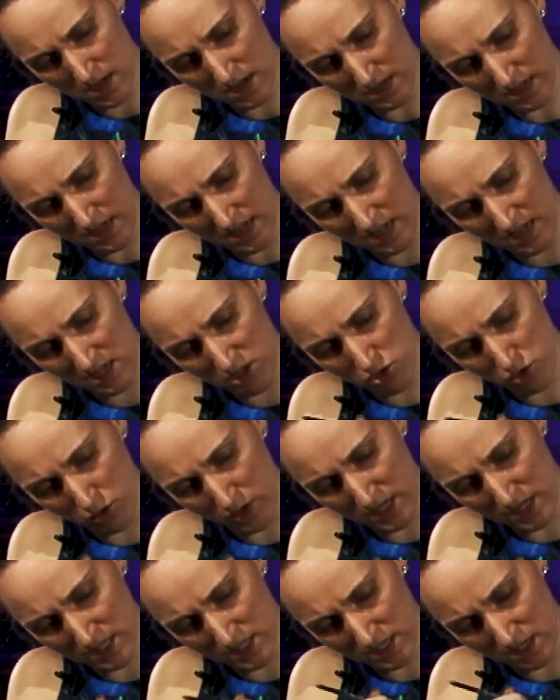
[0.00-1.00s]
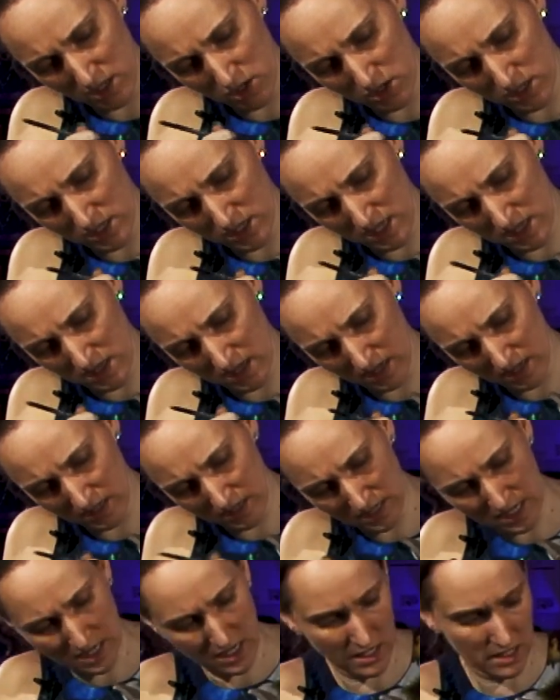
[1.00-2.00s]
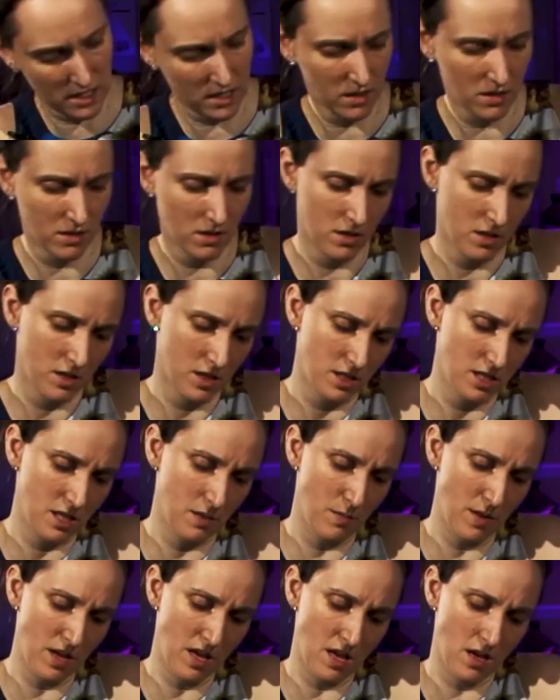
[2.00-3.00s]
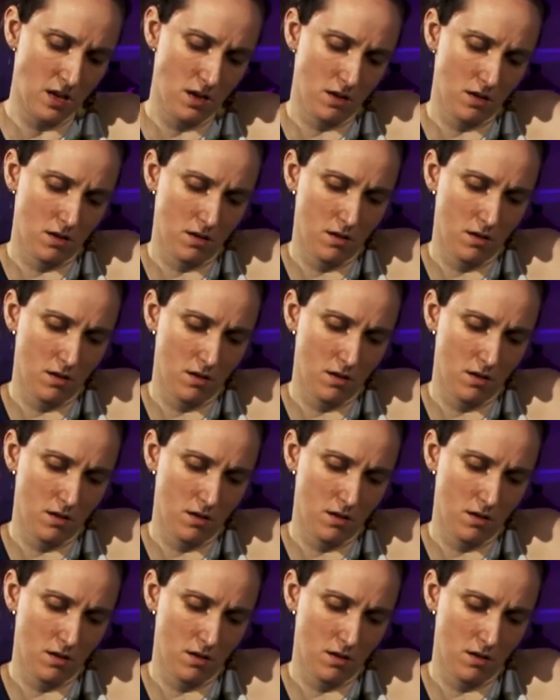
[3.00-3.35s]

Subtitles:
Any joins that you see that need to be